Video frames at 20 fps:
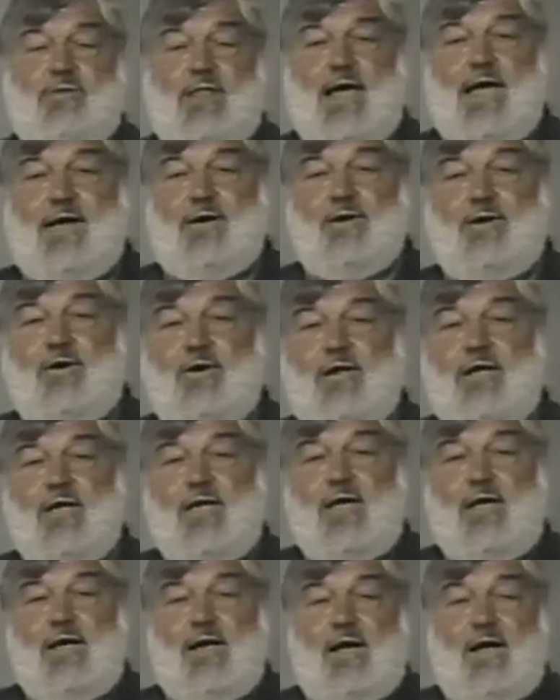that
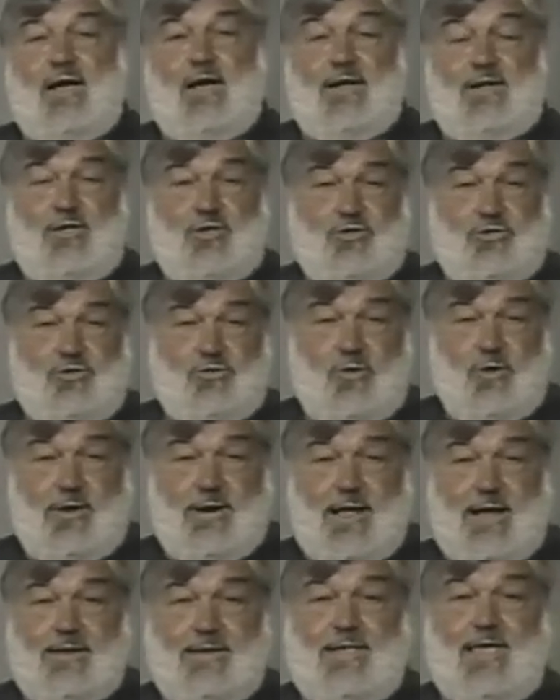supplier
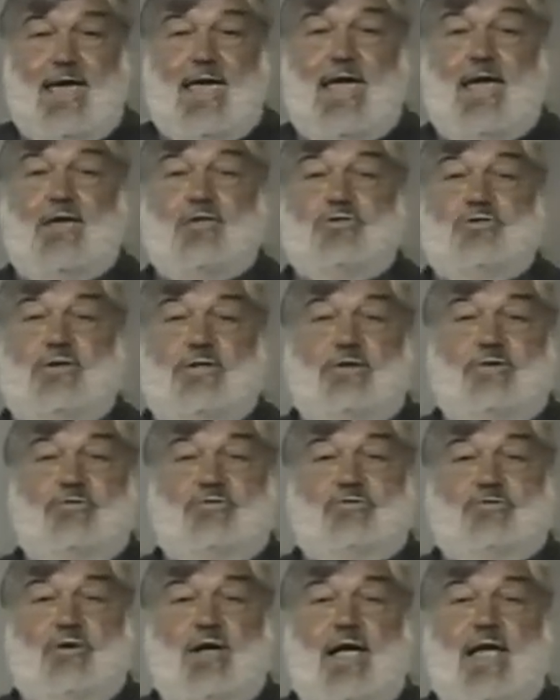is short on
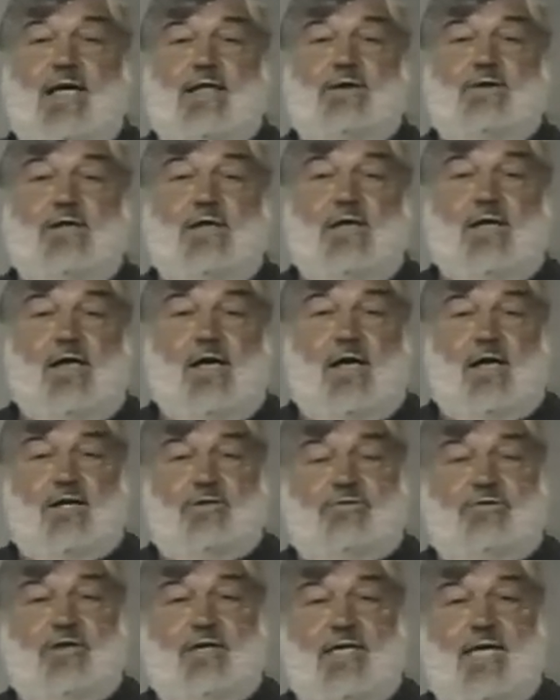cash and is trying
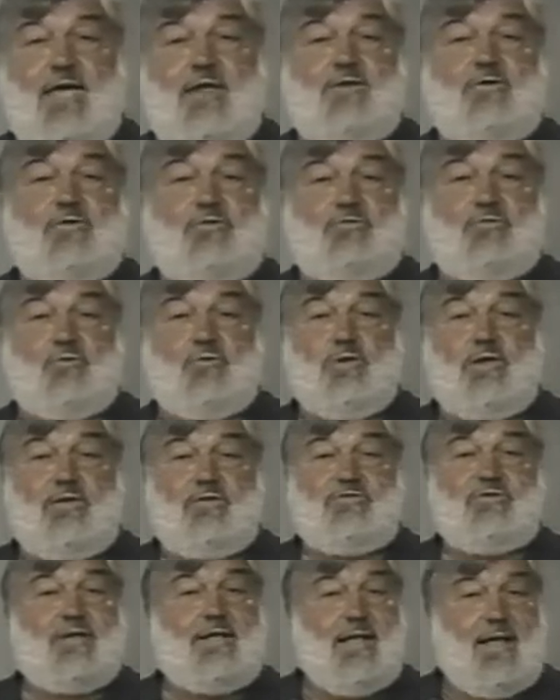to get
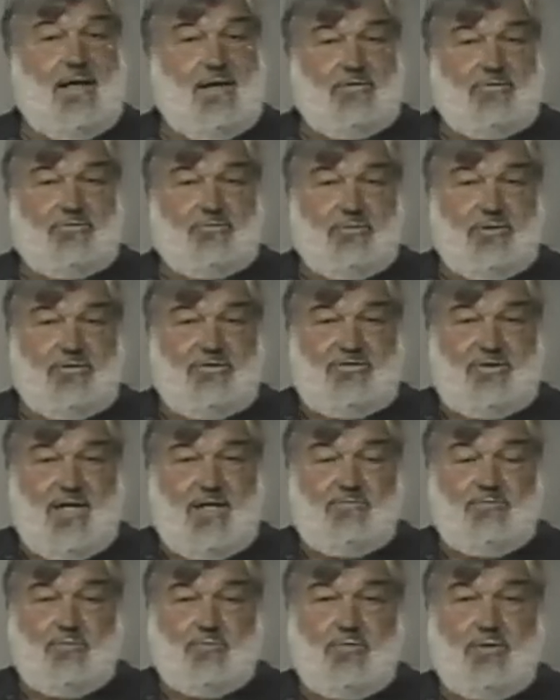through his accounts
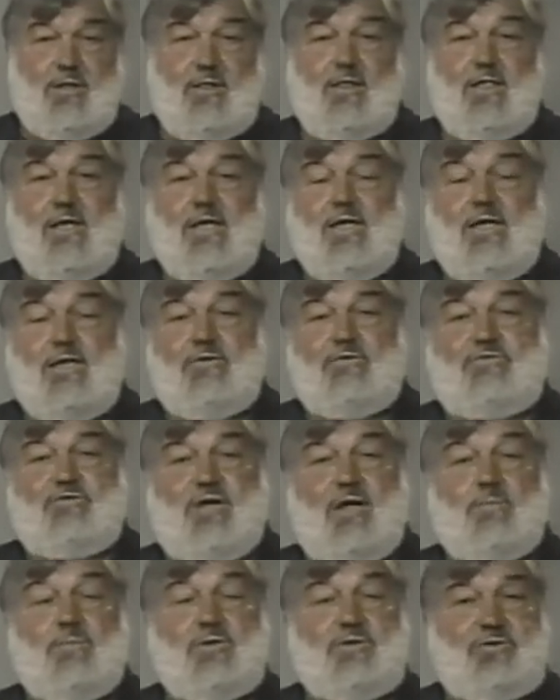receivable
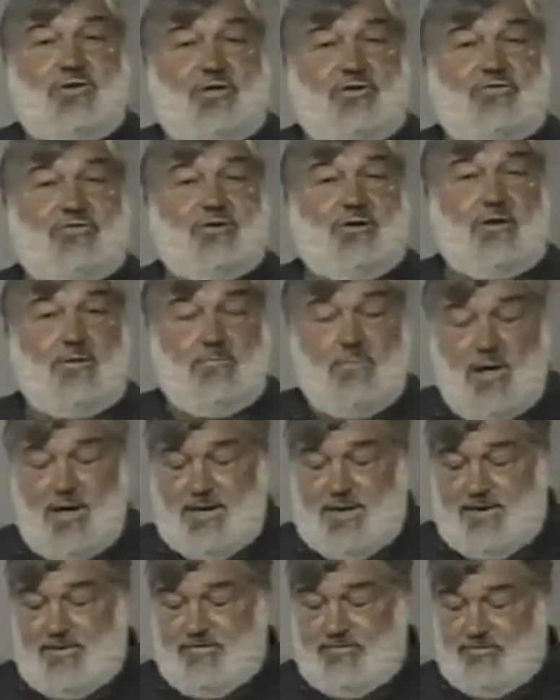some
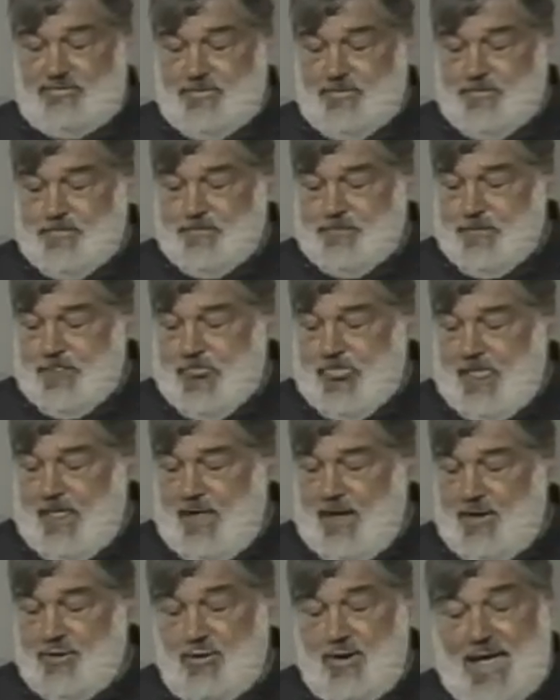additional monies.
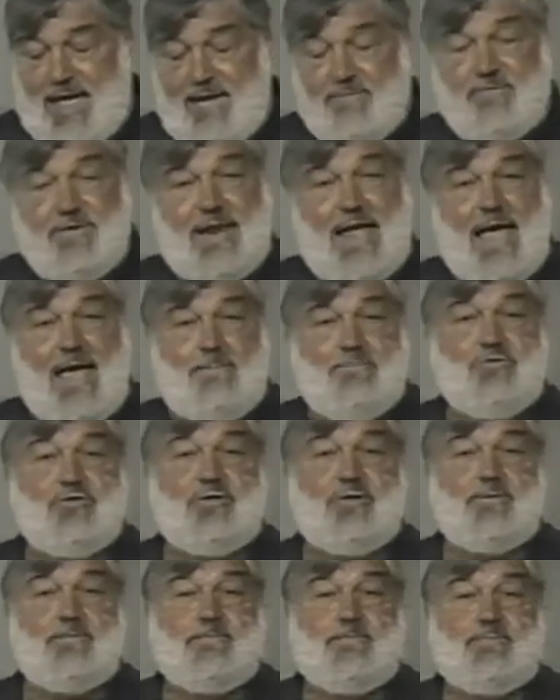You have an
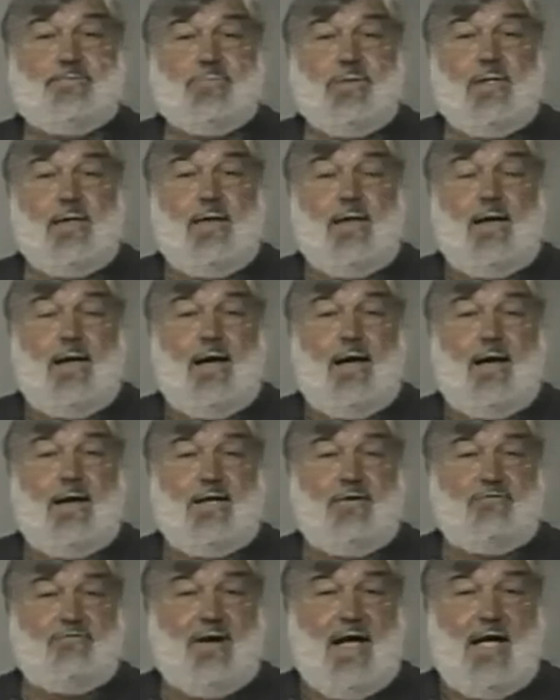option.
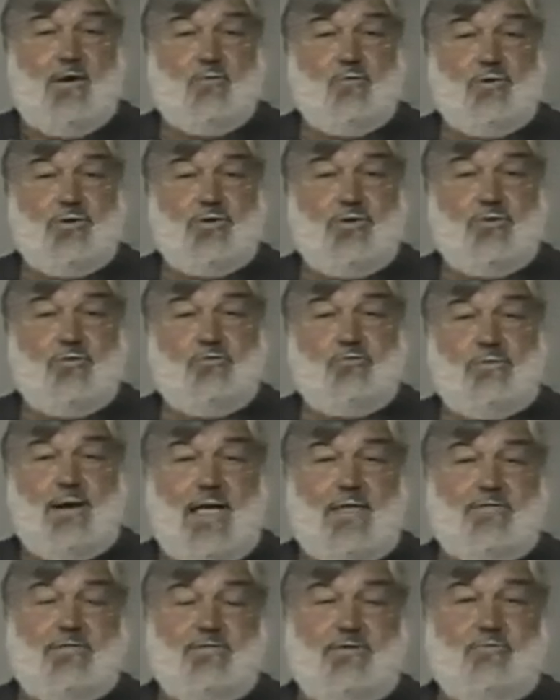If I were
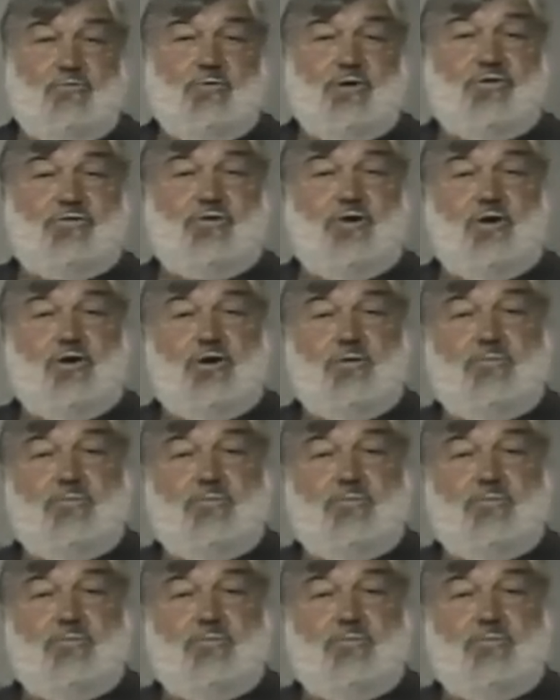you, rather than